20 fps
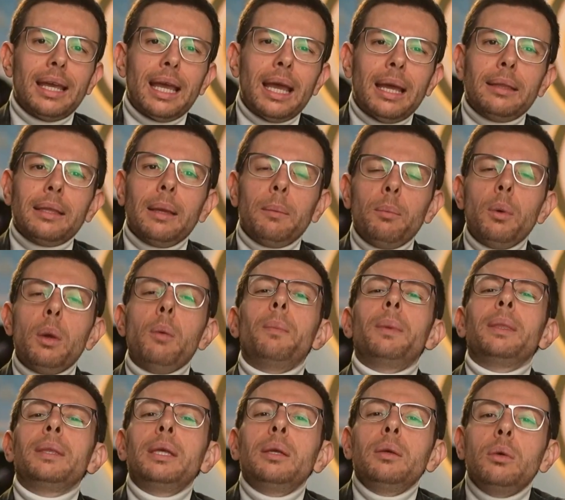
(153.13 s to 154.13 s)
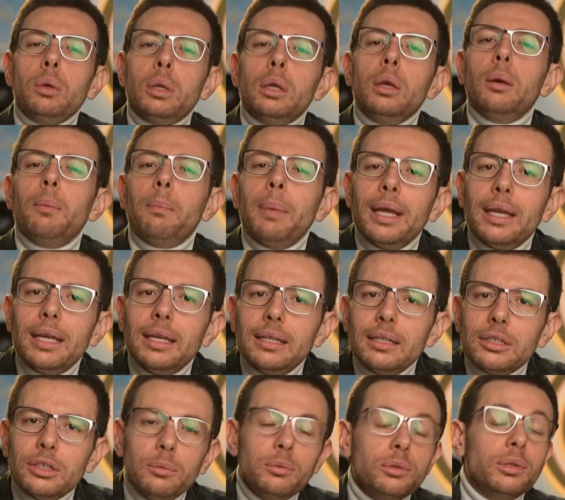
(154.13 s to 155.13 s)
At the moment, the trigger
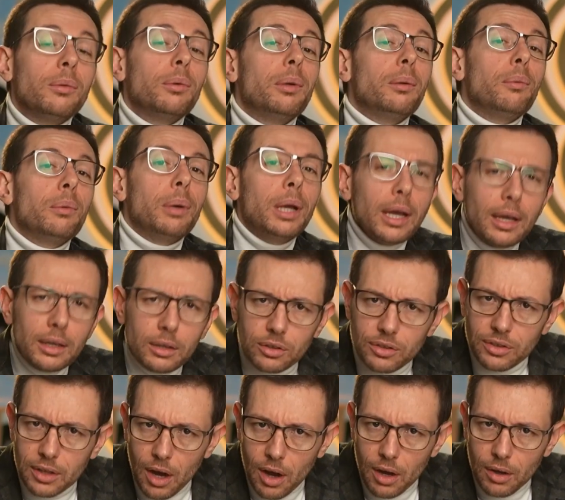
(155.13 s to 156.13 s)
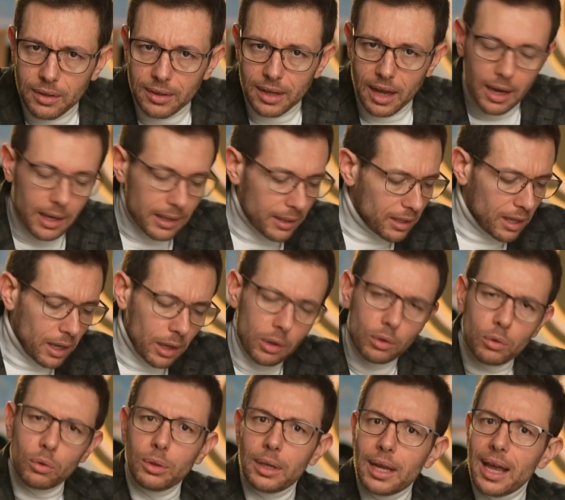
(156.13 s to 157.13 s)
mechanisms of the fires are not
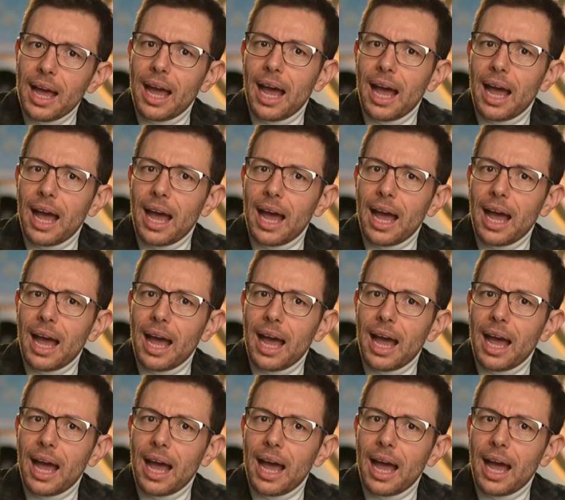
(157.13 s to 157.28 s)
known,